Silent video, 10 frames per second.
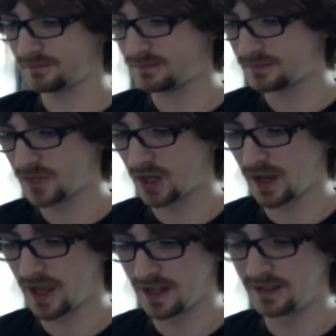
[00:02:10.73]

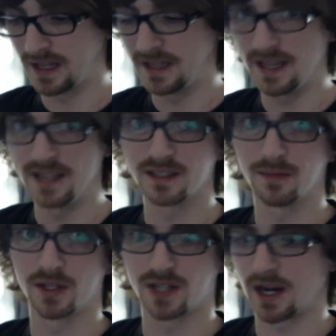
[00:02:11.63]
okay, it is a
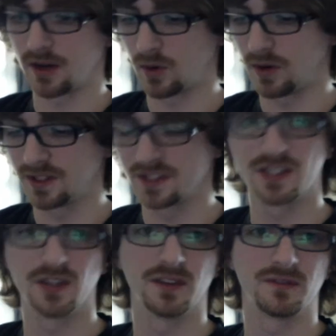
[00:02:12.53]
much higher quality
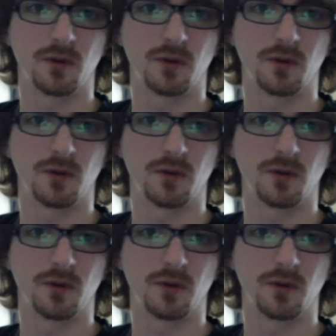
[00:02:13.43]
steel than